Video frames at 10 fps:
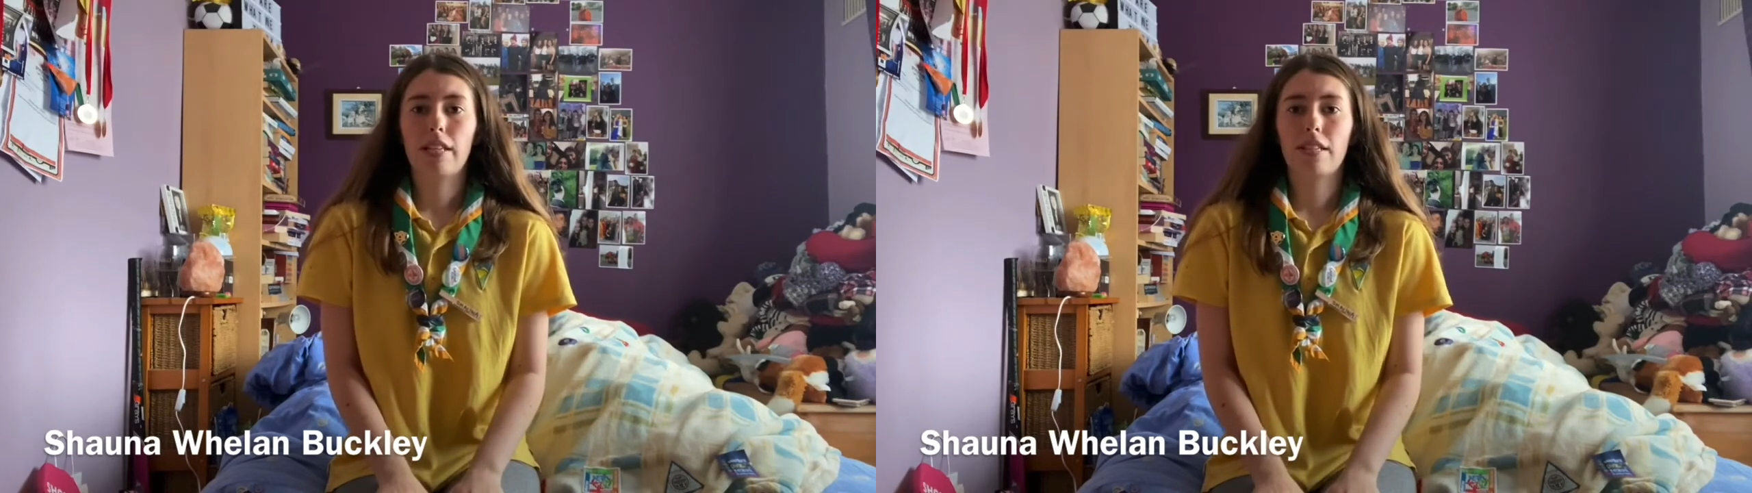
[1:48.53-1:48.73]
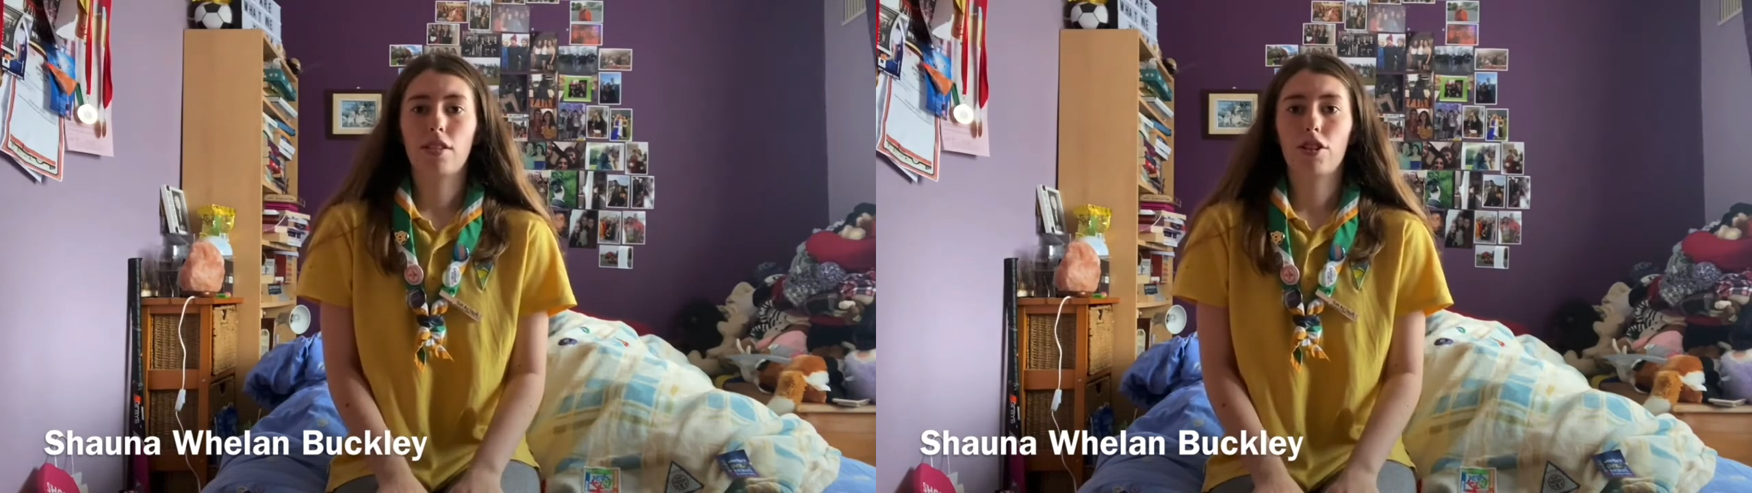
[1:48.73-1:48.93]

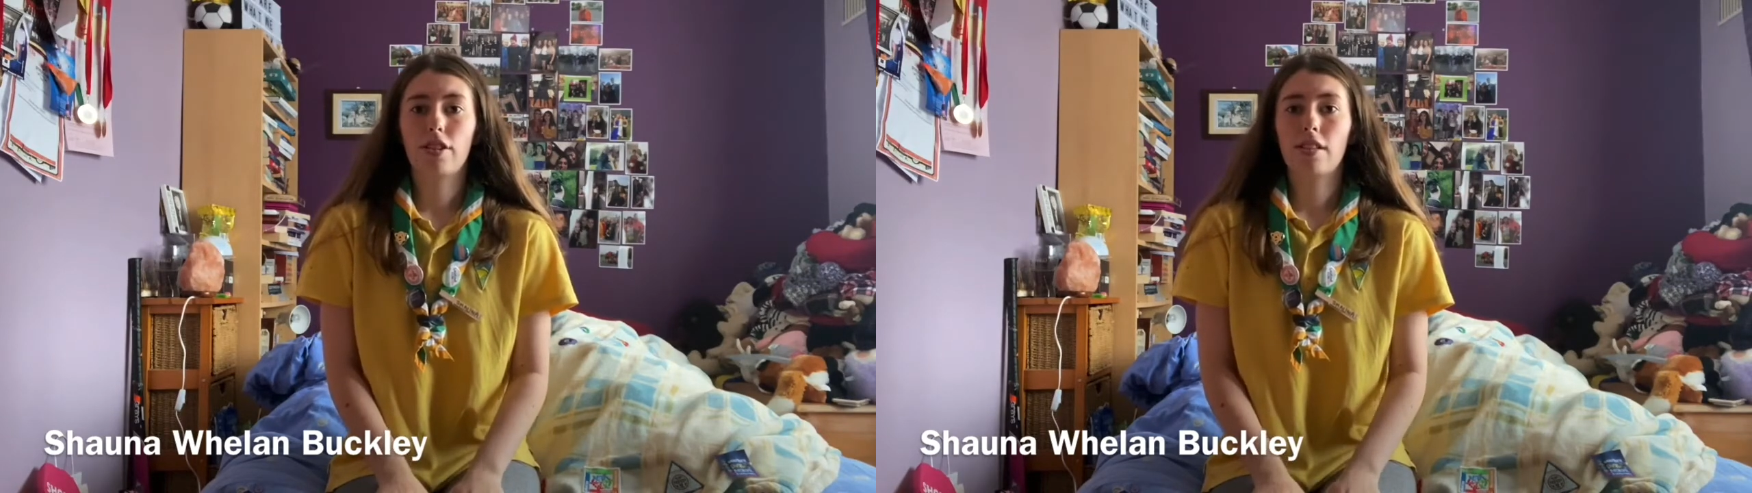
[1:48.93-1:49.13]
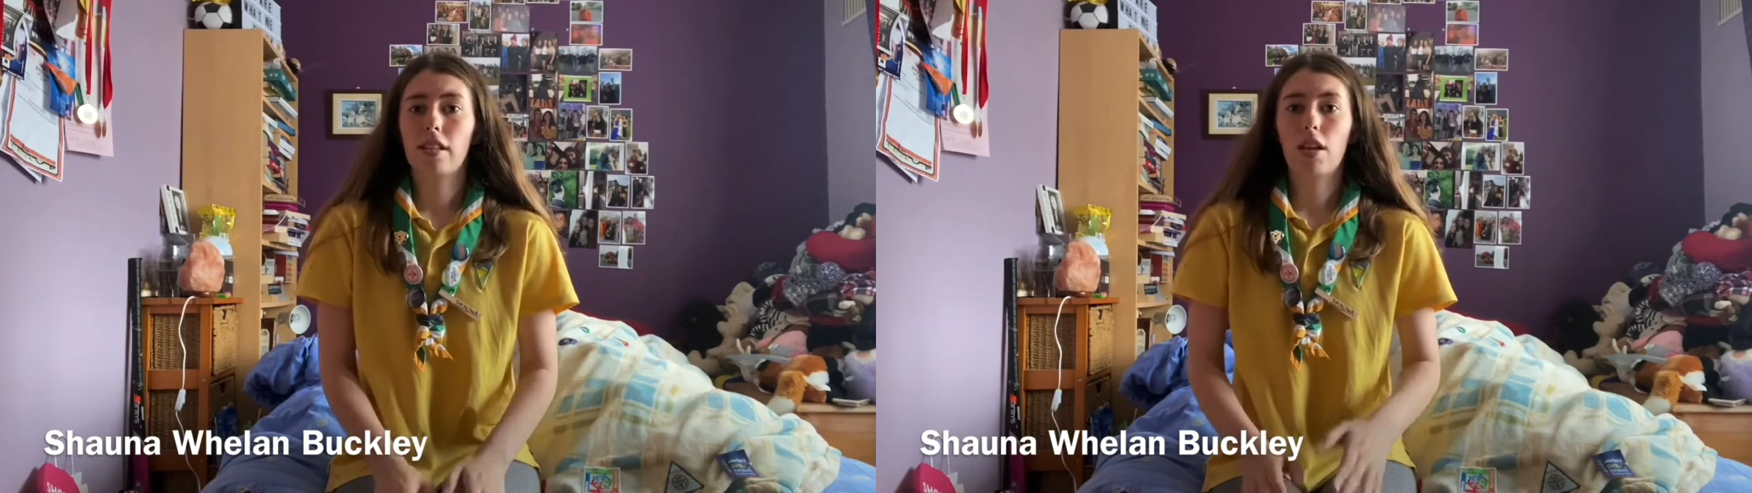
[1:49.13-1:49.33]

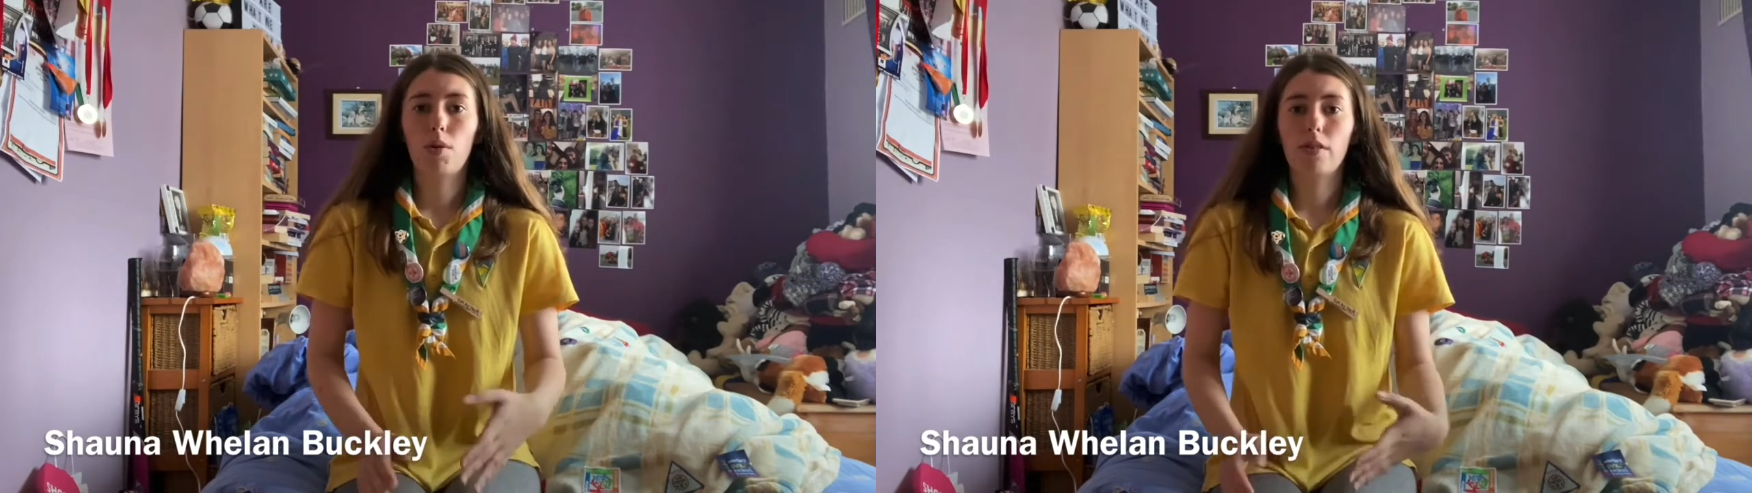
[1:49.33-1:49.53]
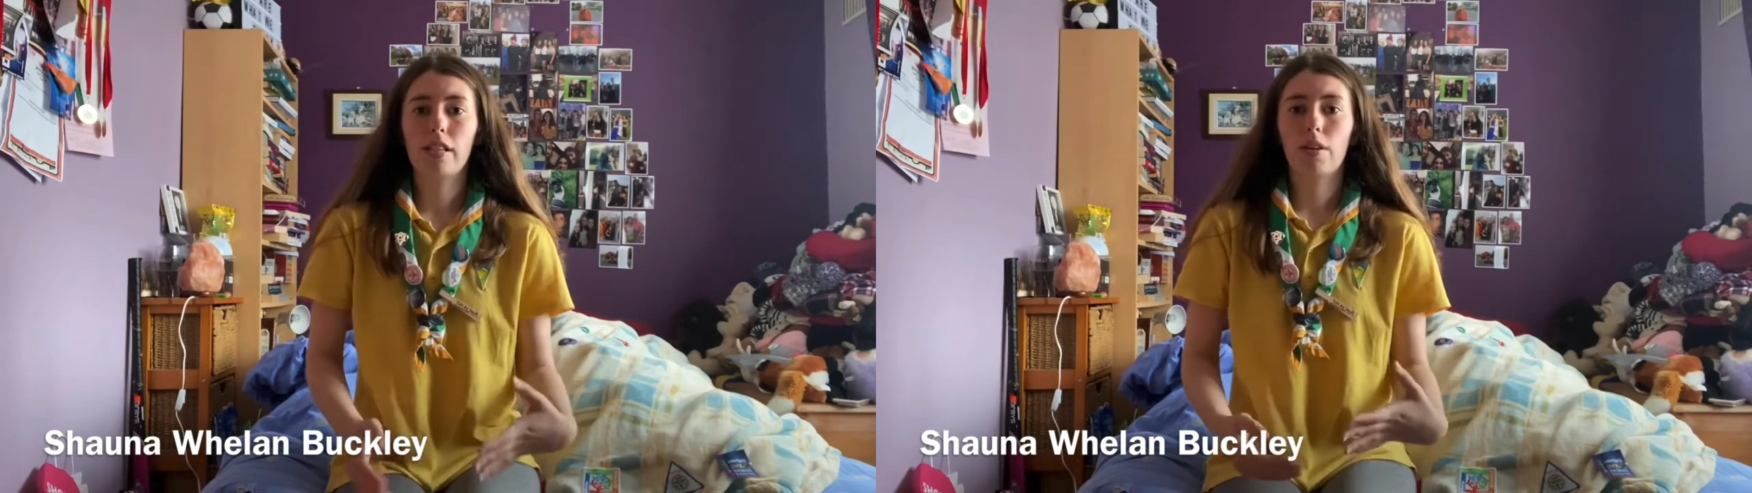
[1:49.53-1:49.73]
discussed
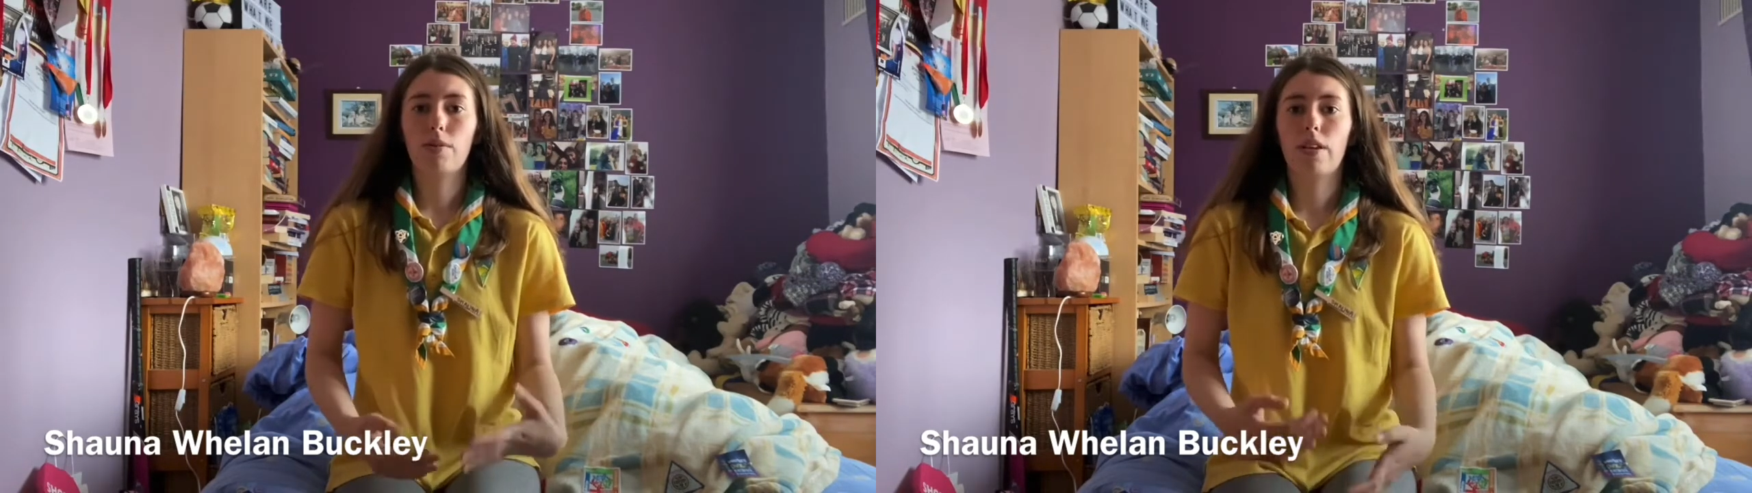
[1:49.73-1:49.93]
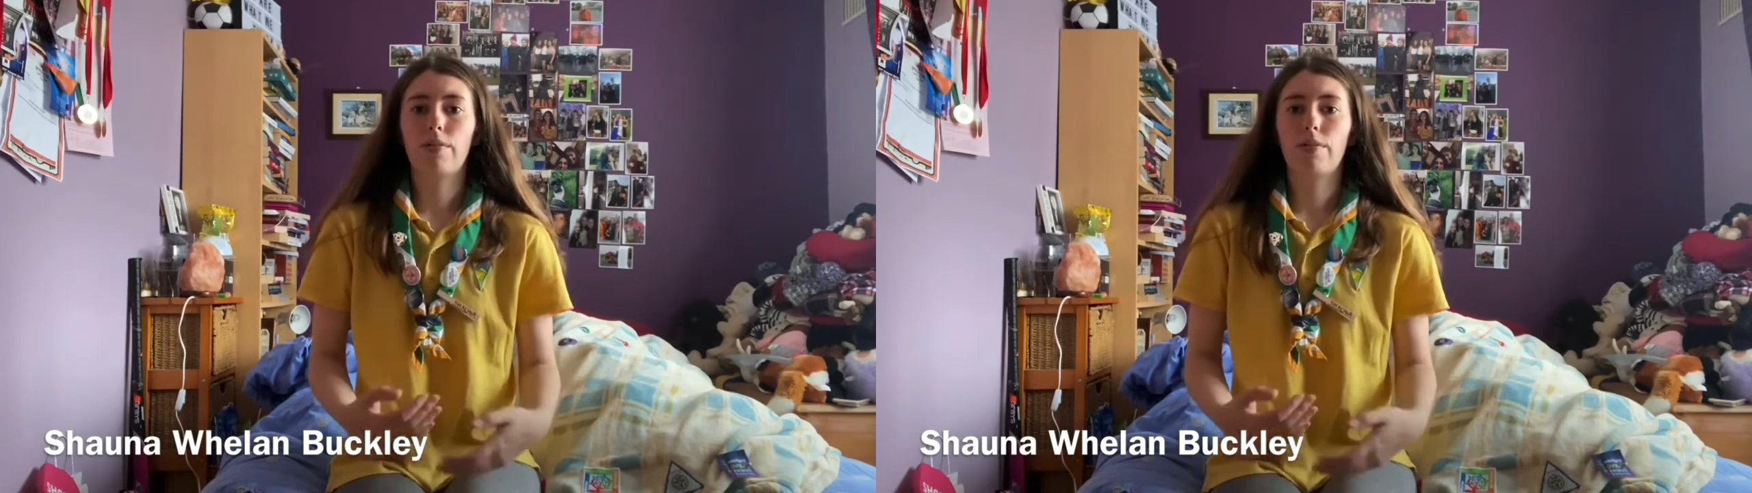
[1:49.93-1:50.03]
loads and loads